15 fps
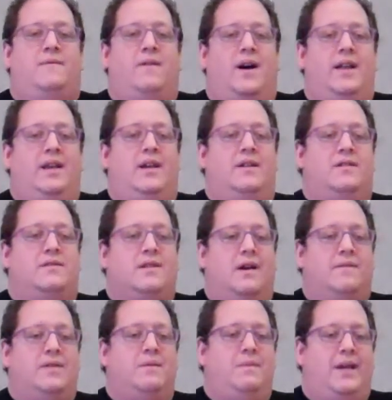finding and
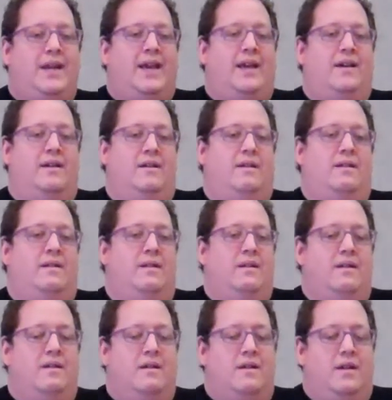discovering meaning,
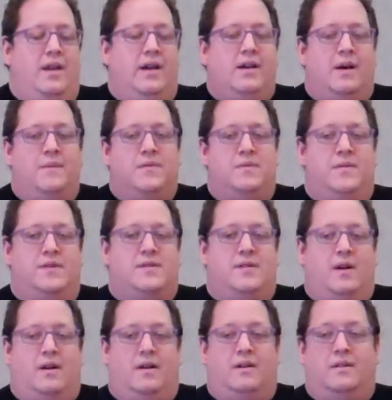it comes from the
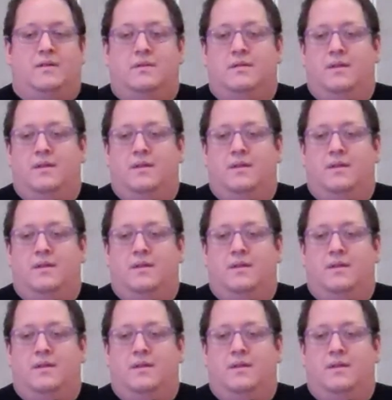soul.